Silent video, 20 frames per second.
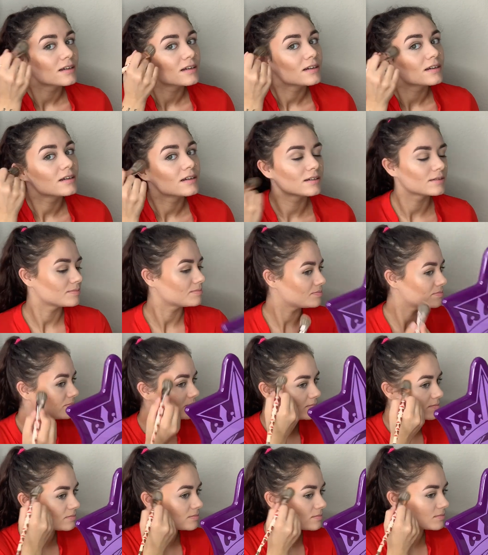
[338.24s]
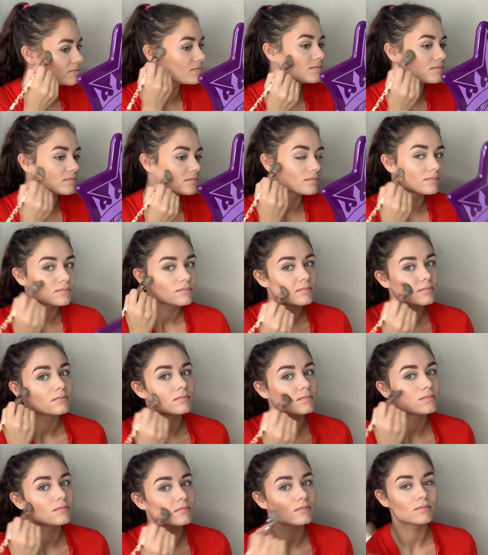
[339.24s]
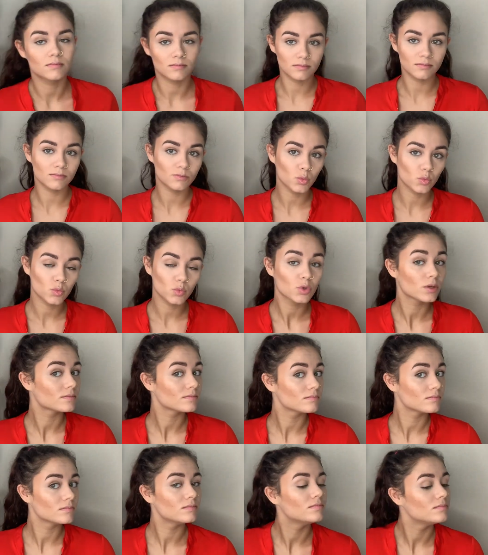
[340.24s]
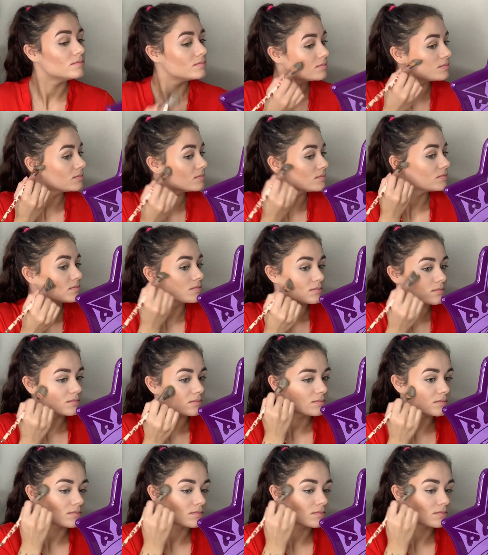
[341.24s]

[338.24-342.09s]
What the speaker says: (silence)